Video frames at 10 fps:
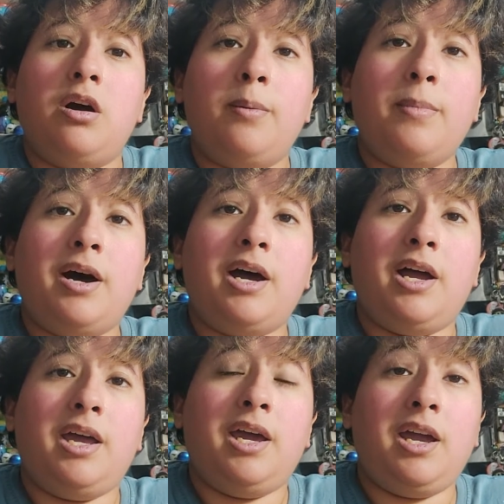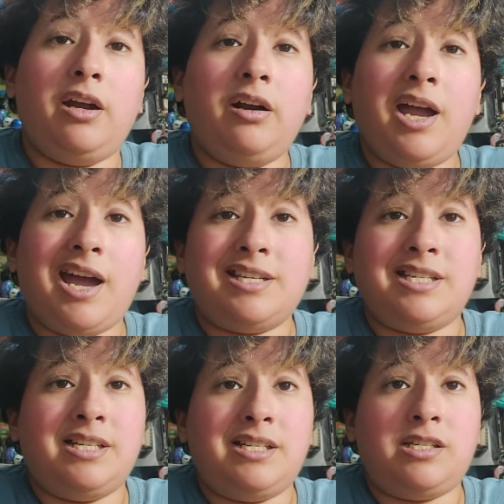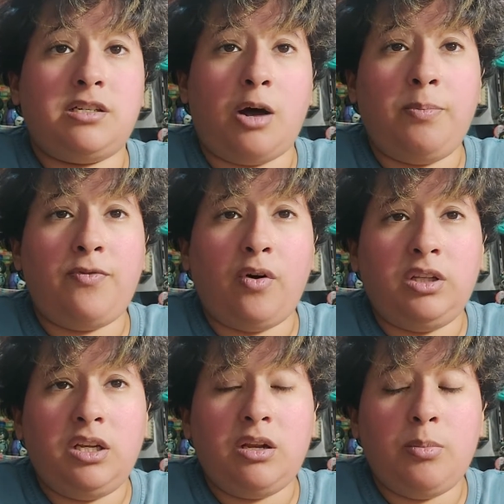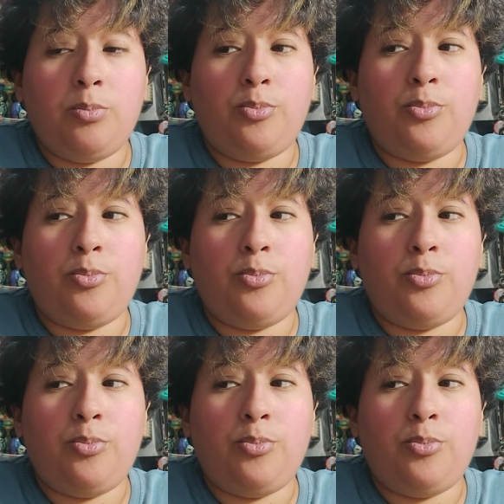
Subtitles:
My hair hasn't stopped falling.